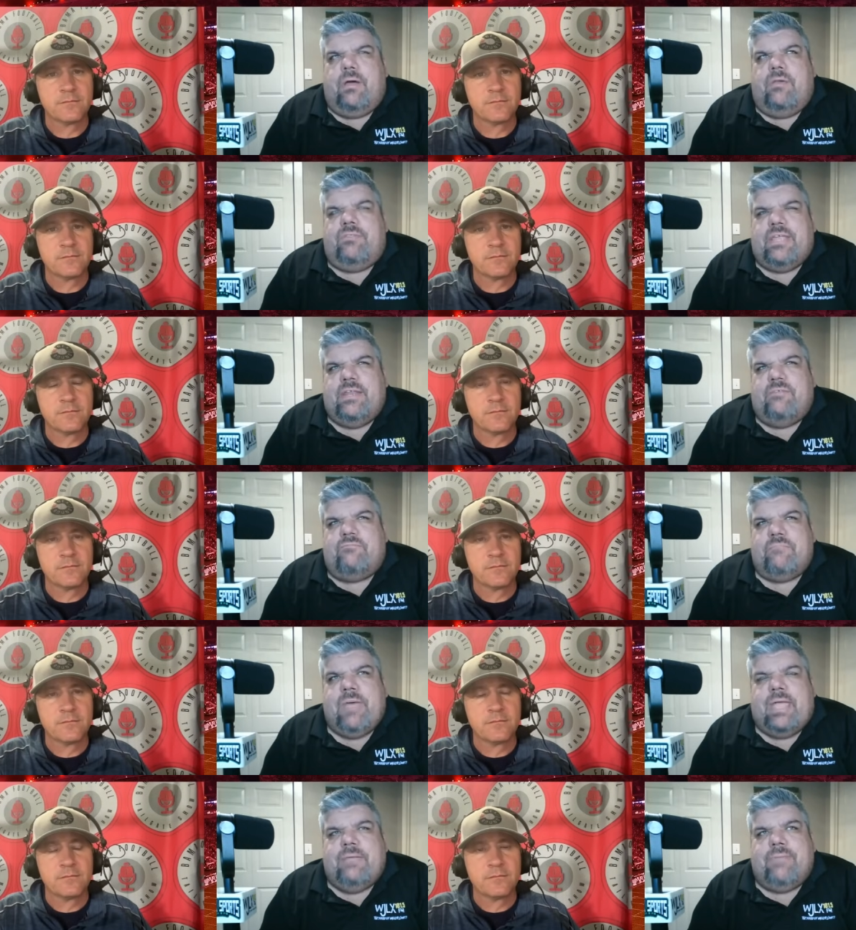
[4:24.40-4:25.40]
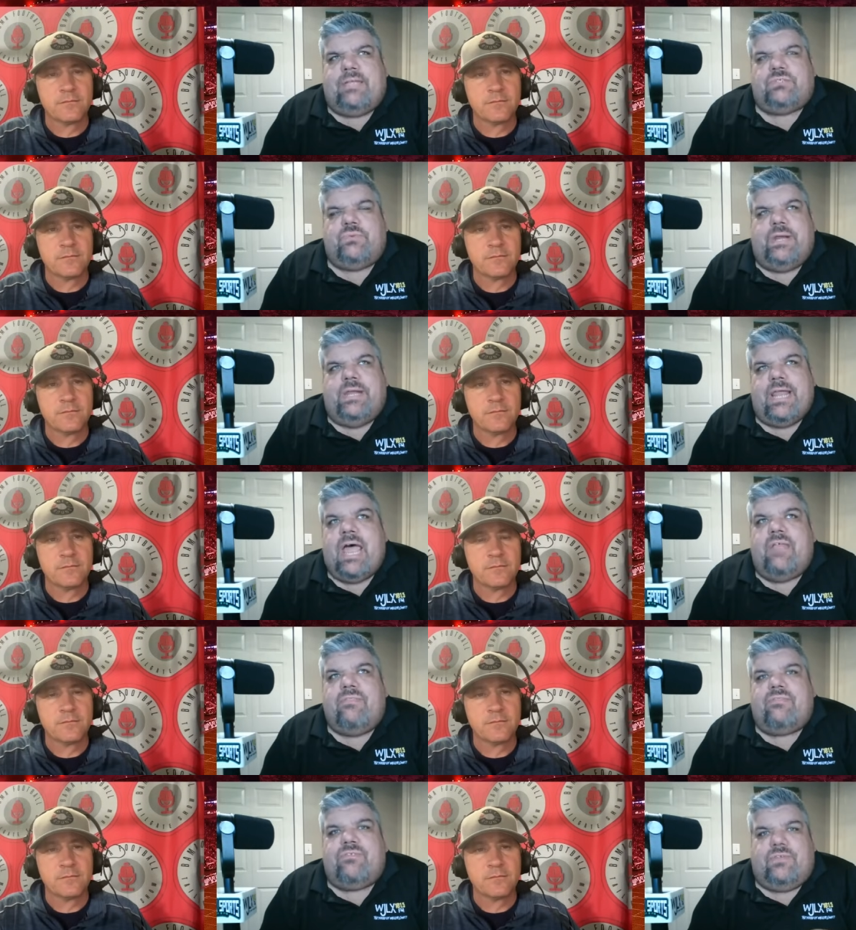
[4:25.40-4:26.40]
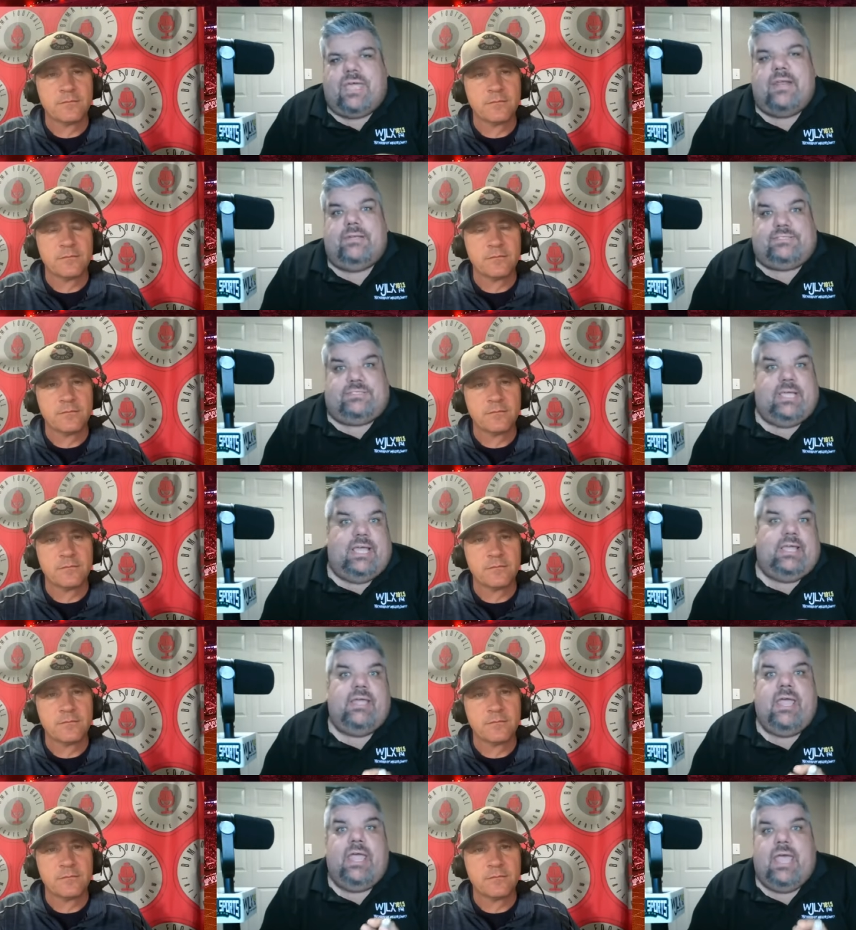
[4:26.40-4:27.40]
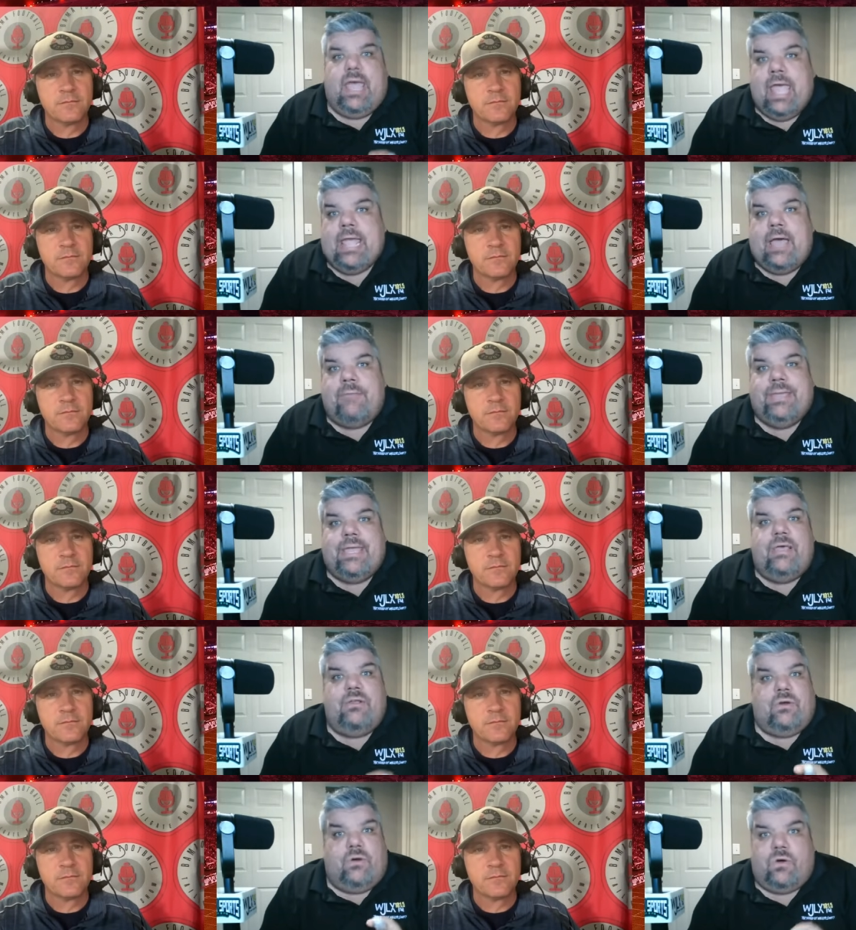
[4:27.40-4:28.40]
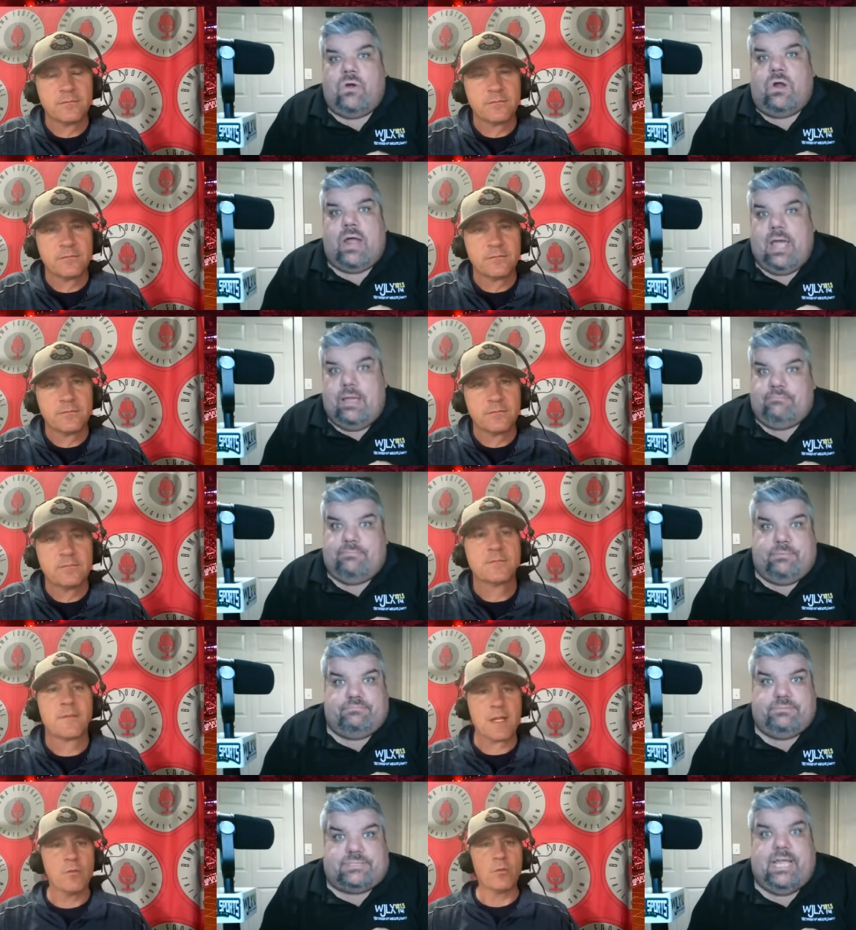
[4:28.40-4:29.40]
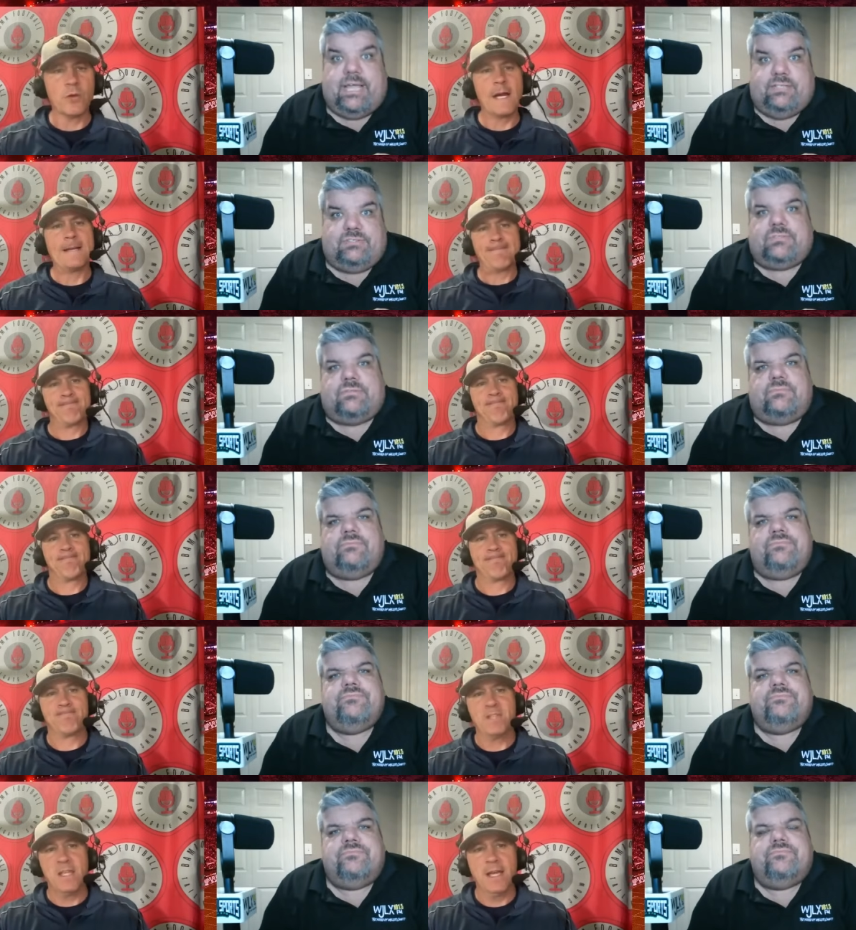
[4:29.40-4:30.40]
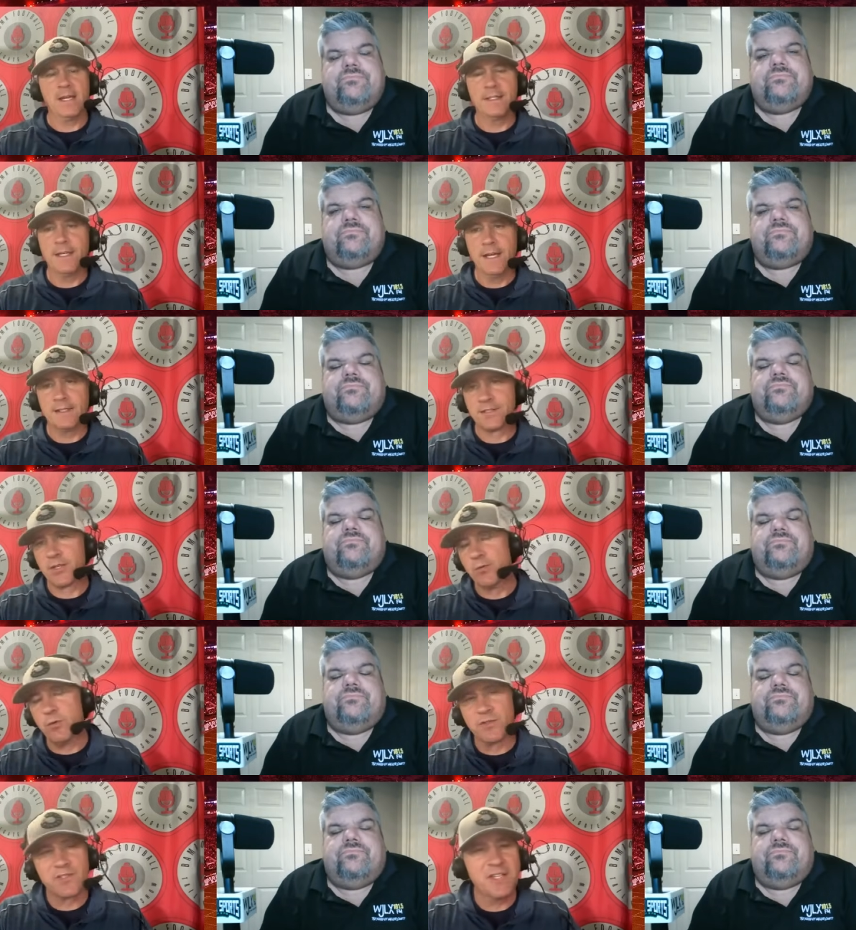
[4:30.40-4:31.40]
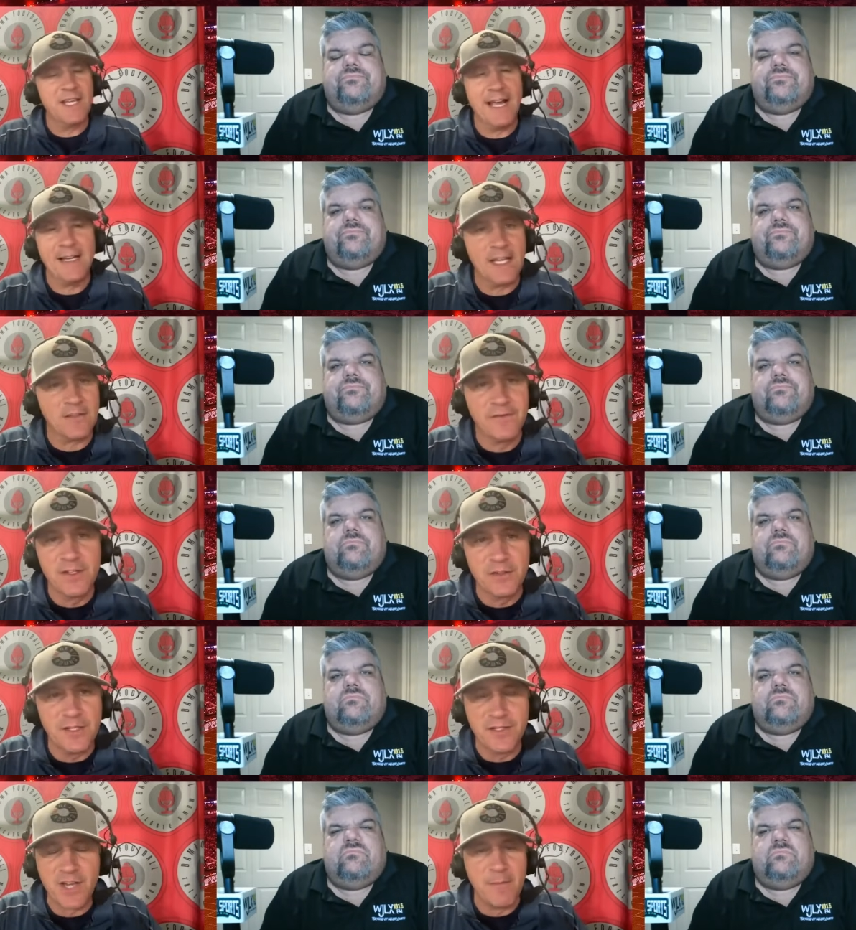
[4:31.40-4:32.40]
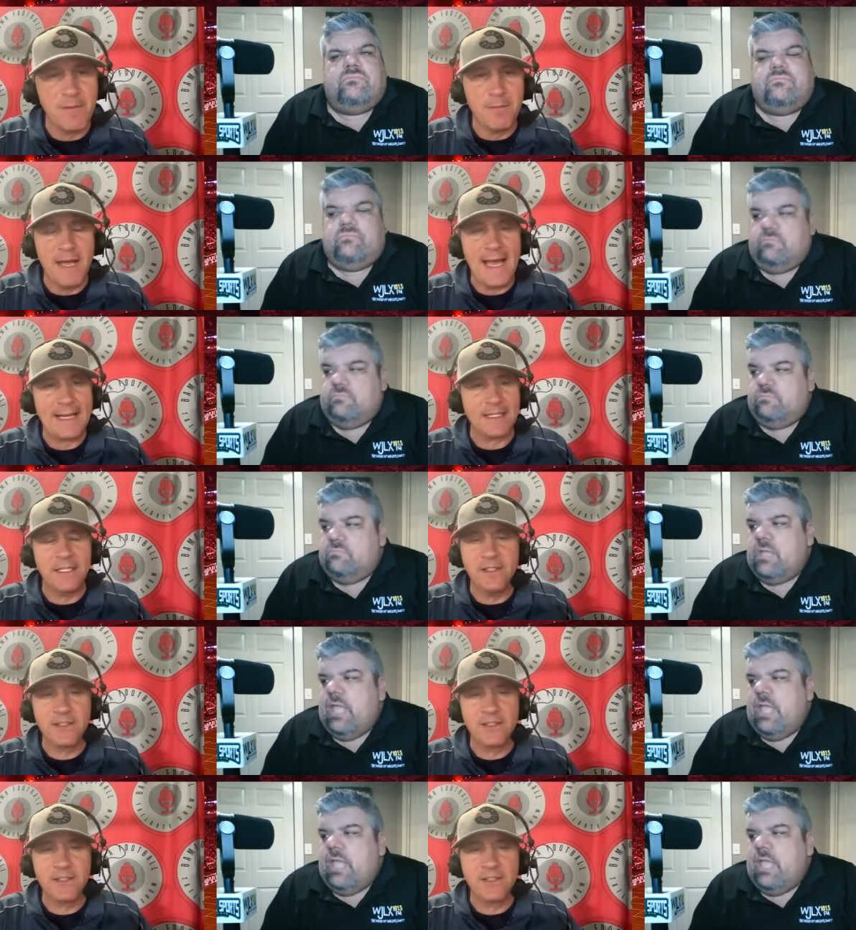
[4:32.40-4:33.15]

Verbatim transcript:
Speaker 1: the end of May 29th, to kind of say, hey, I'm in, or I'm
Speaker 2: staying in school. Yeah. So we'll see. I got a feeling he's coming back, and he's